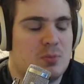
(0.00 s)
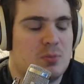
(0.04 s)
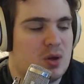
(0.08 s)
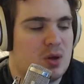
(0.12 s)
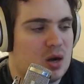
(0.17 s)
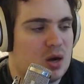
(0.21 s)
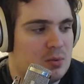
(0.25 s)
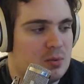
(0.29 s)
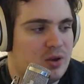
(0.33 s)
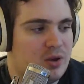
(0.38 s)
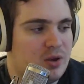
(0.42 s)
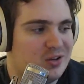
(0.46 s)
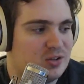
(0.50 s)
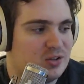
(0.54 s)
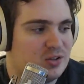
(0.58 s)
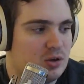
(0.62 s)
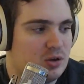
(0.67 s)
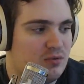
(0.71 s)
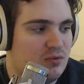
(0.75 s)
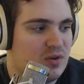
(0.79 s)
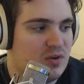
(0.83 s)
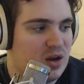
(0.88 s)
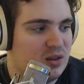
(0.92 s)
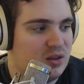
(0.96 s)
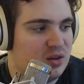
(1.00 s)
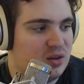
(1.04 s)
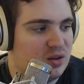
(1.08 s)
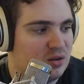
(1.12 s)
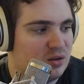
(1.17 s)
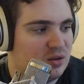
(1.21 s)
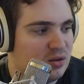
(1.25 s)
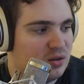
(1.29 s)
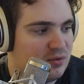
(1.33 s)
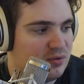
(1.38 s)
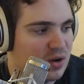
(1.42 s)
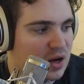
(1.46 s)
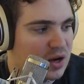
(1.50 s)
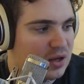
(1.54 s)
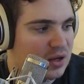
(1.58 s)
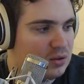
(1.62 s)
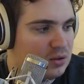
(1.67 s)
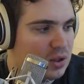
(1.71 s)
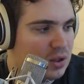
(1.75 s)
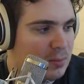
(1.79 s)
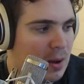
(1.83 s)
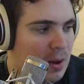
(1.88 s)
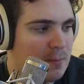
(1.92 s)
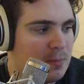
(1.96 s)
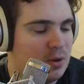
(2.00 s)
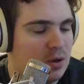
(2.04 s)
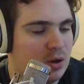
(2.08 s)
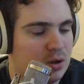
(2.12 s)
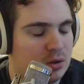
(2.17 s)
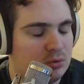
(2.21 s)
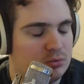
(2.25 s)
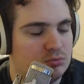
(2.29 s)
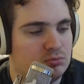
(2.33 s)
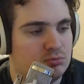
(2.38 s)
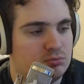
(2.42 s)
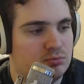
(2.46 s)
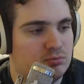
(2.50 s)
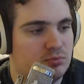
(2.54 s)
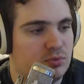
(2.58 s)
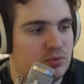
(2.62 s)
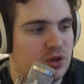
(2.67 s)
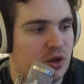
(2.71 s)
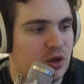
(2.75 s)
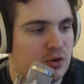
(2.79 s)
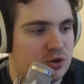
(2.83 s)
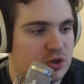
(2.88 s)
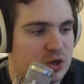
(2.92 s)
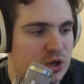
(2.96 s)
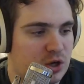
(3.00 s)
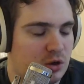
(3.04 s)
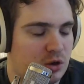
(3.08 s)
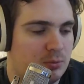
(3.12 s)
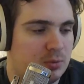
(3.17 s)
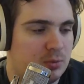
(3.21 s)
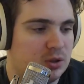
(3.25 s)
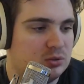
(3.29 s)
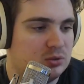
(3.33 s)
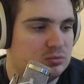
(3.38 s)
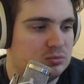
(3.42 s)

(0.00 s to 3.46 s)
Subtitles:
about it. I mean, you guys can go find the VOD. It might be on the other channel, but